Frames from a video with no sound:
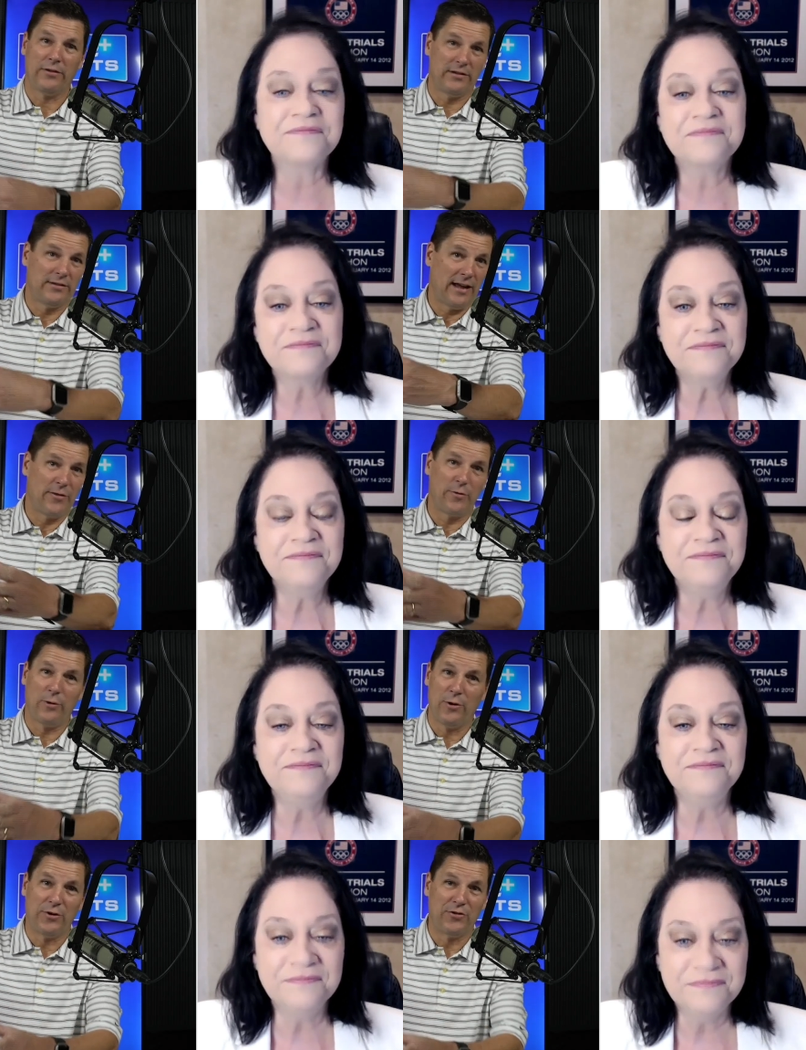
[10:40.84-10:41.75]
Speaker 1: the down the
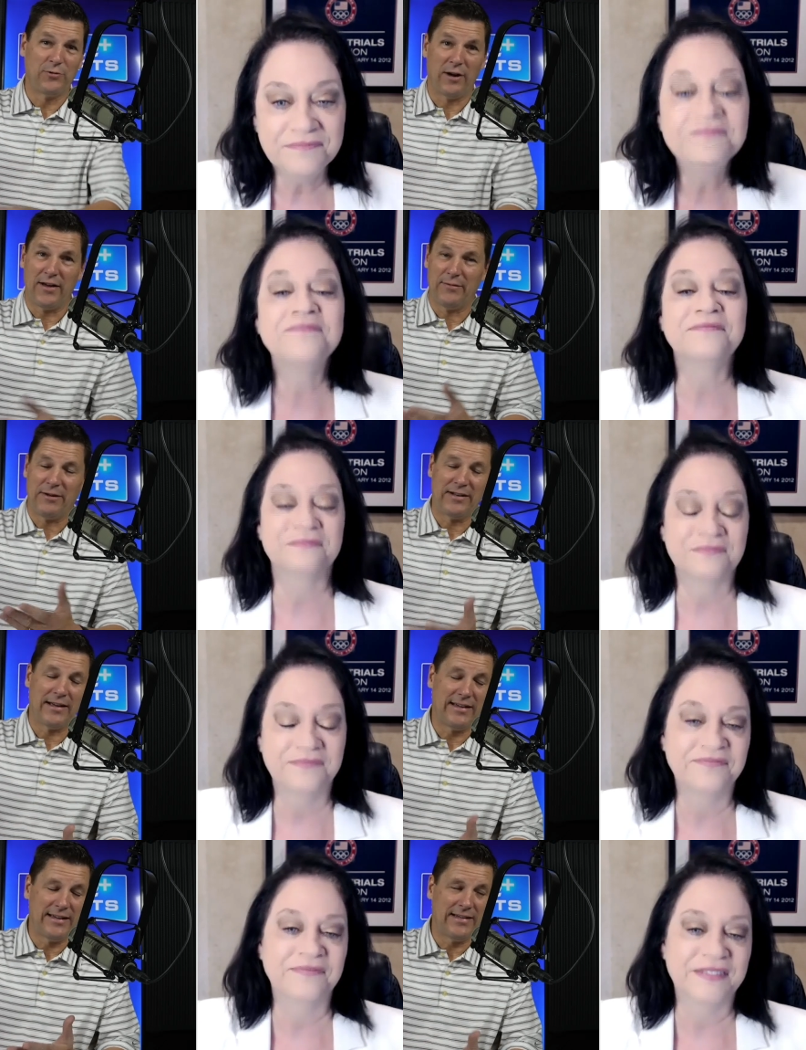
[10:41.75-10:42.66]
road in twenty. I
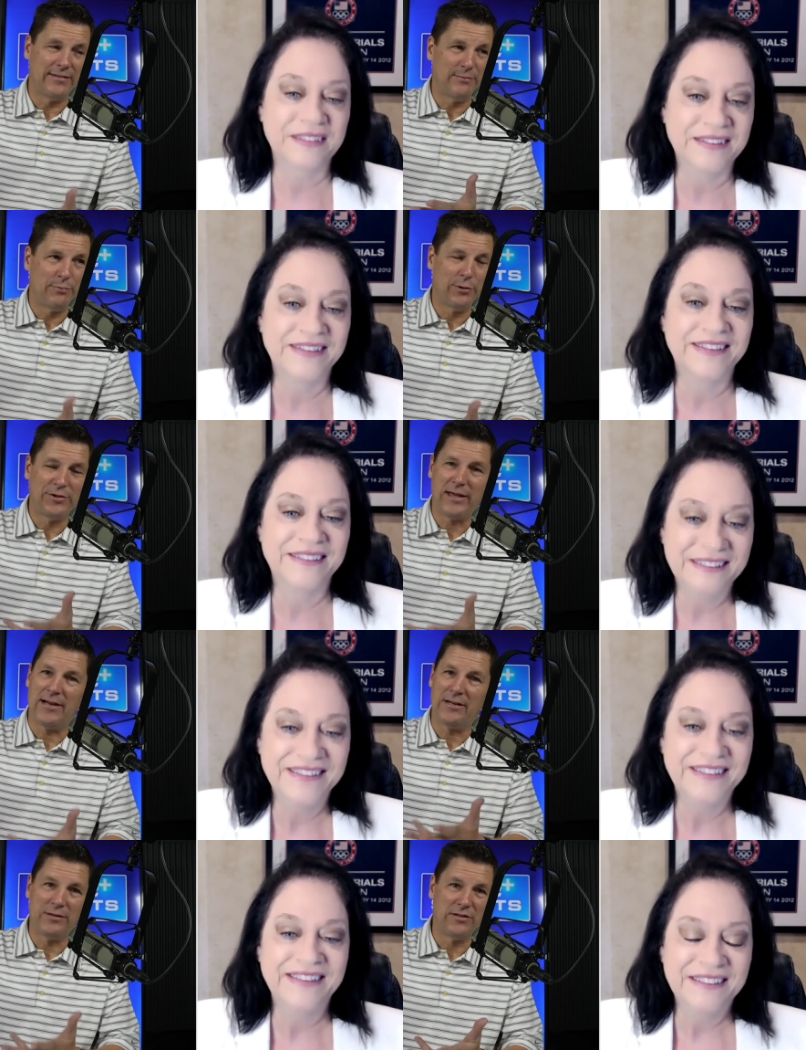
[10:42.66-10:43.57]
mean, uh, put
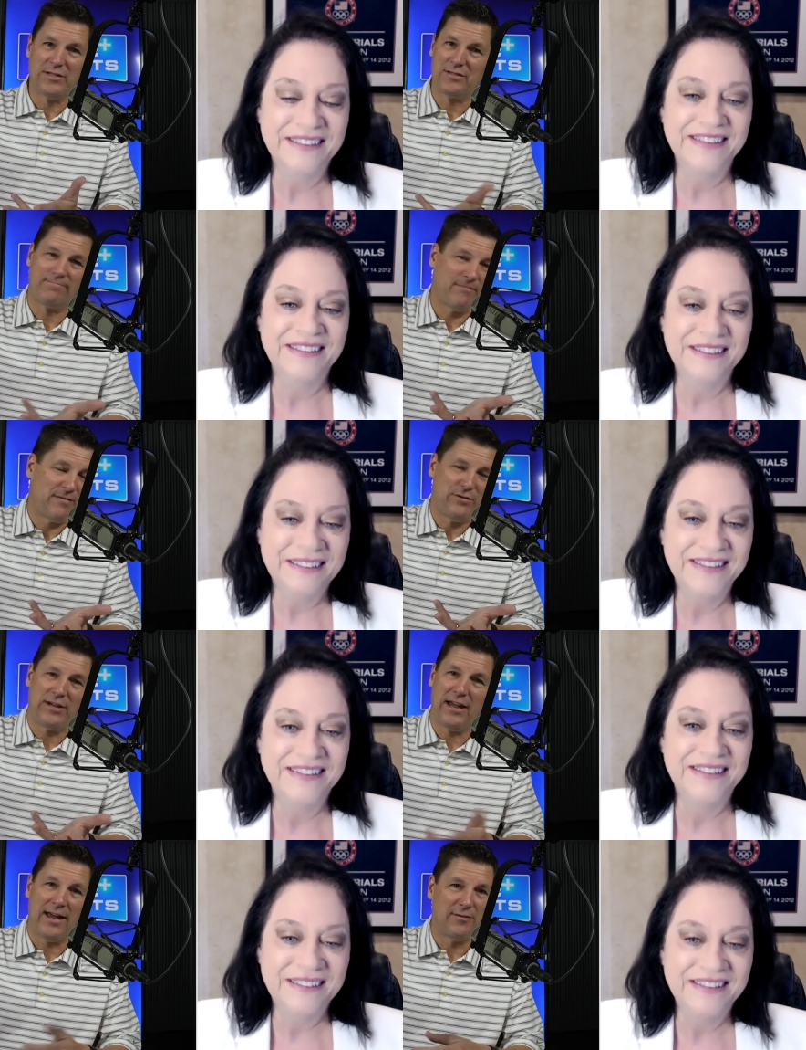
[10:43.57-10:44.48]
that in just if
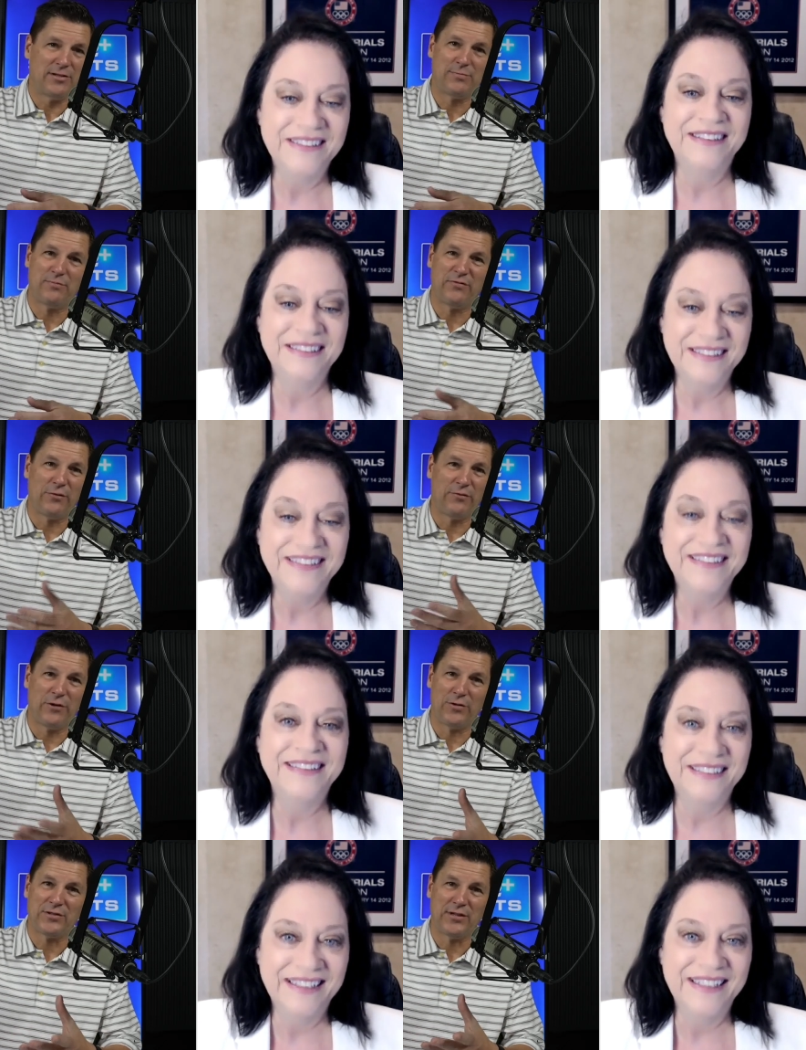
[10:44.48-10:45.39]
you can, just for
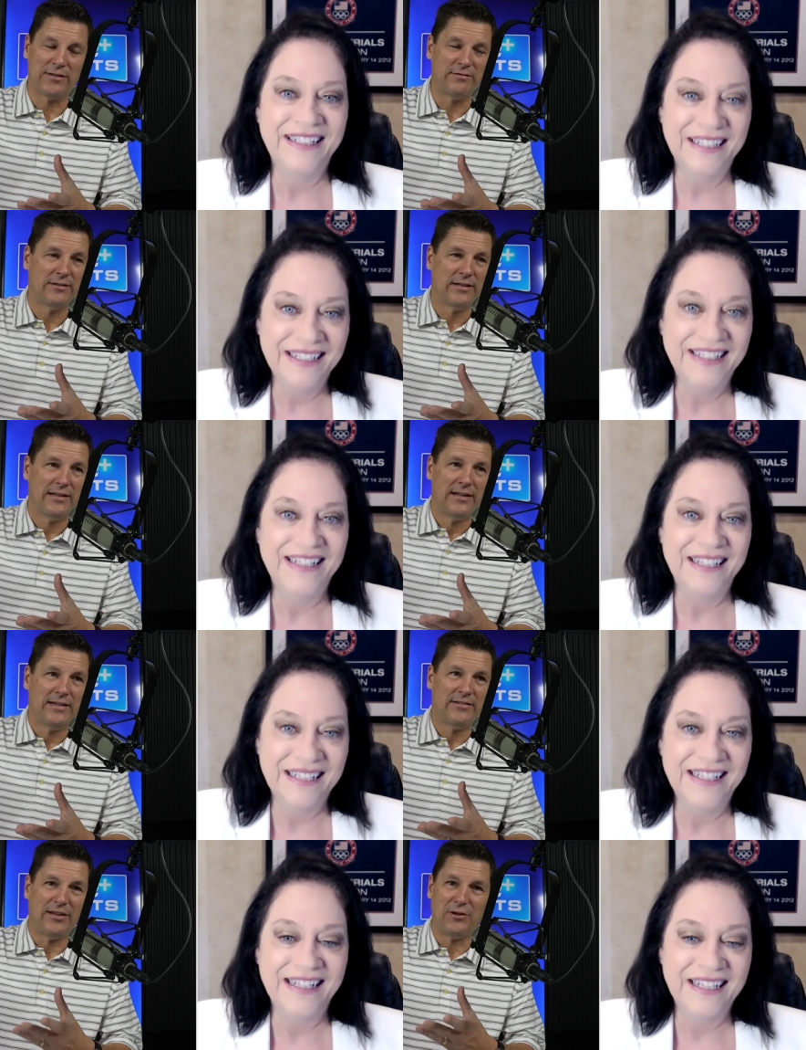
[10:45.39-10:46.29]
folks that
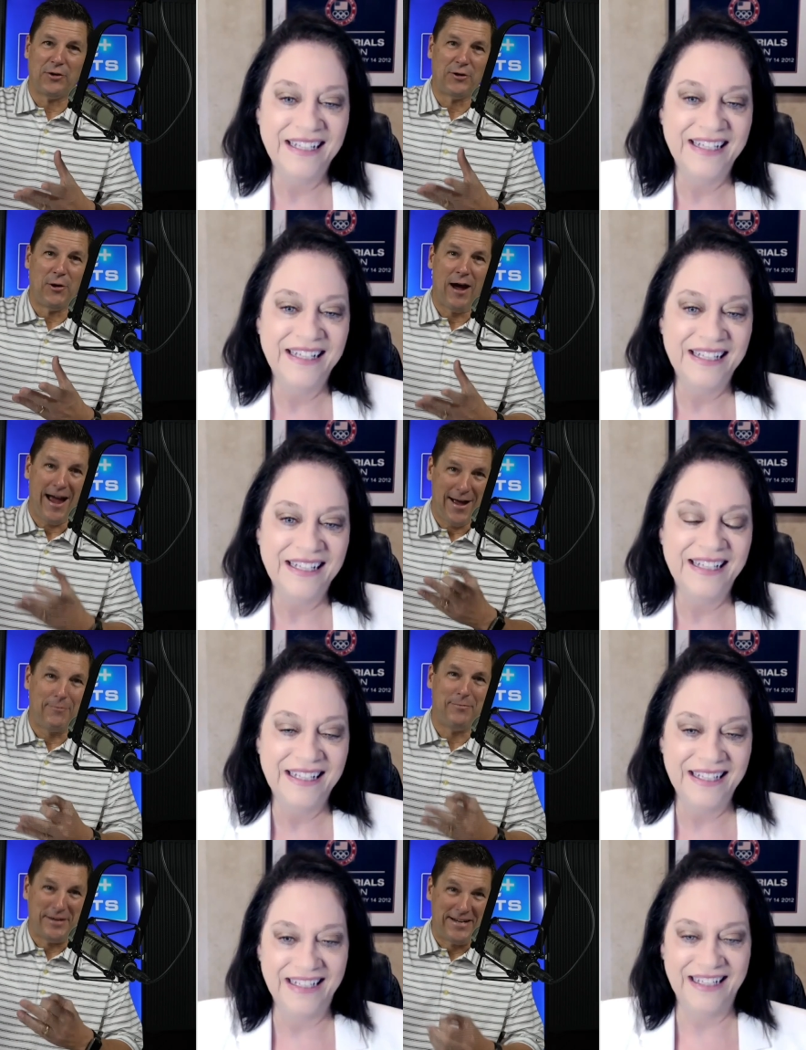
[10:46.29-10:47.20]
that don't know
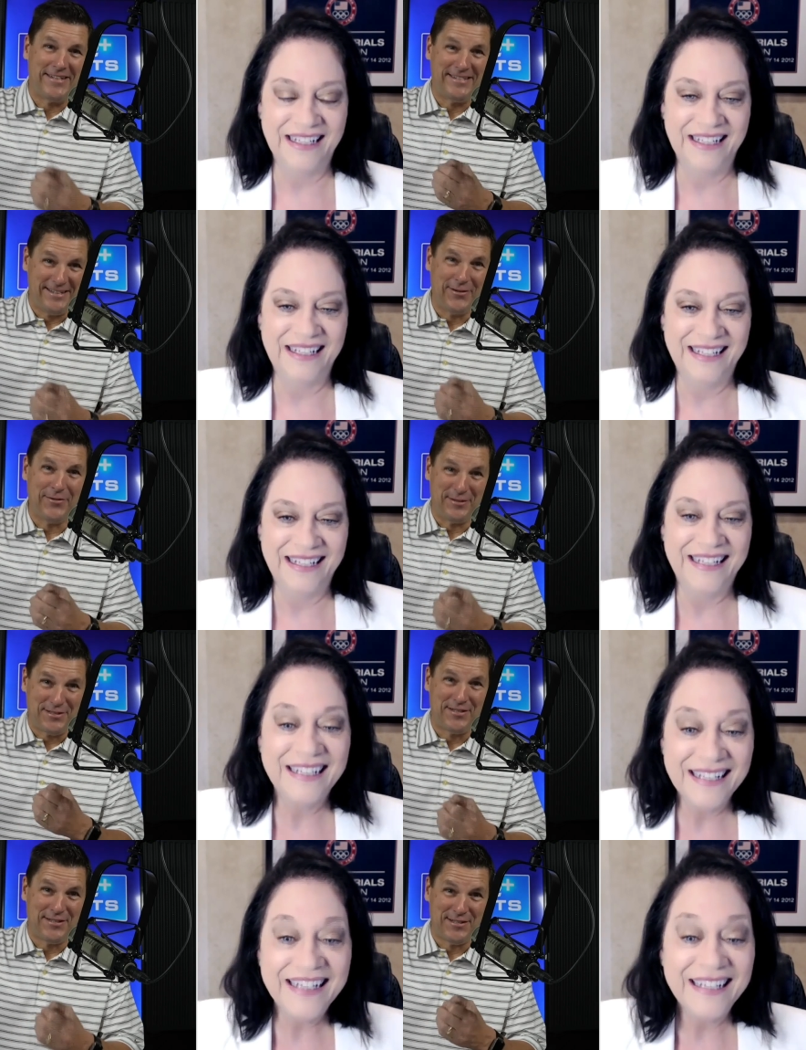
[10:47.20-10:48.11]
how big a deal
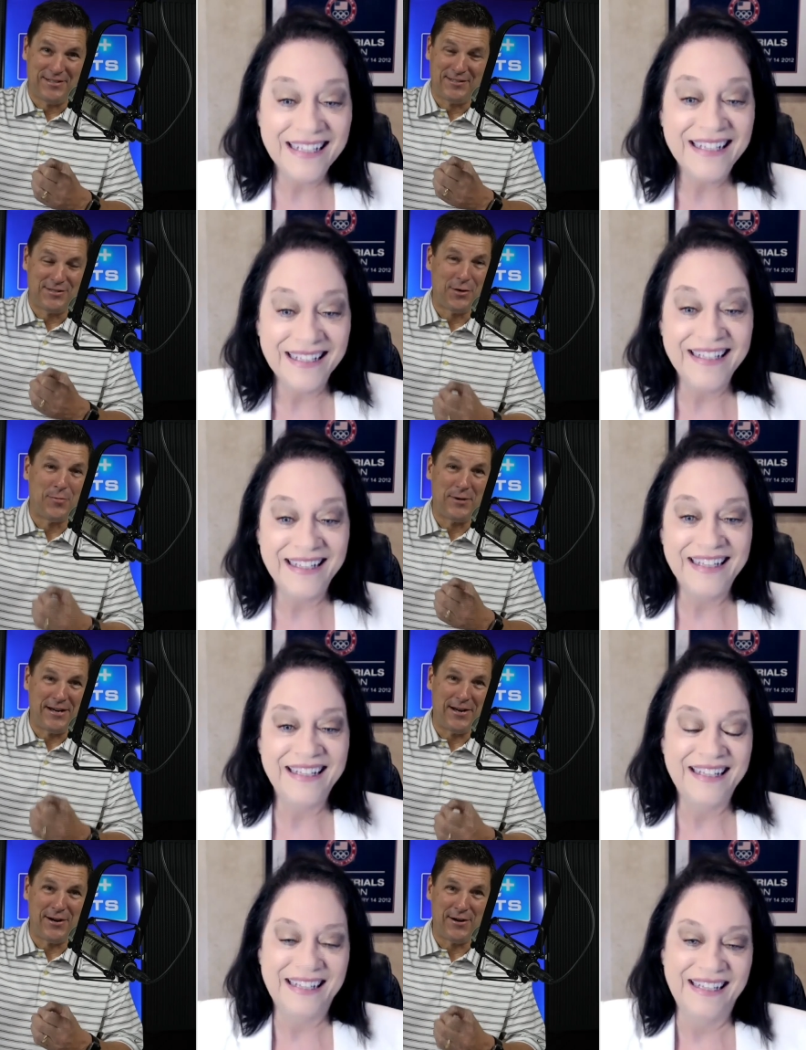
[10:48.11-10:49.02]
this is in so
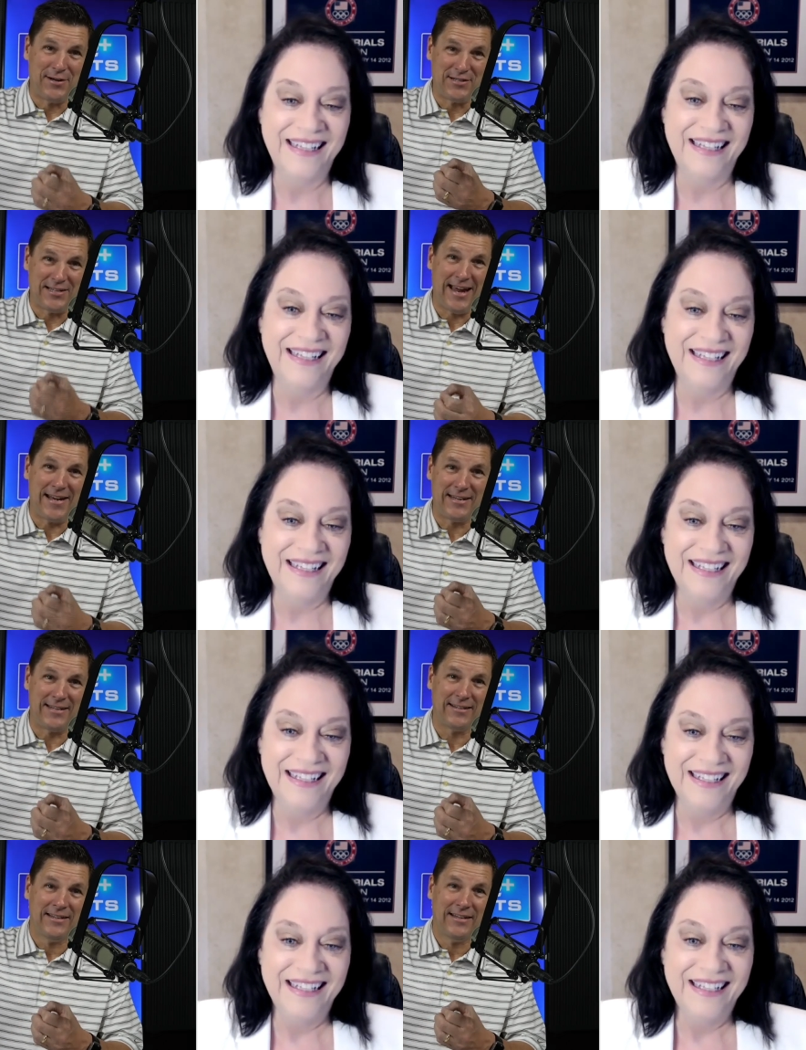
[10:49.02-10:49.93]
many areas. Landing,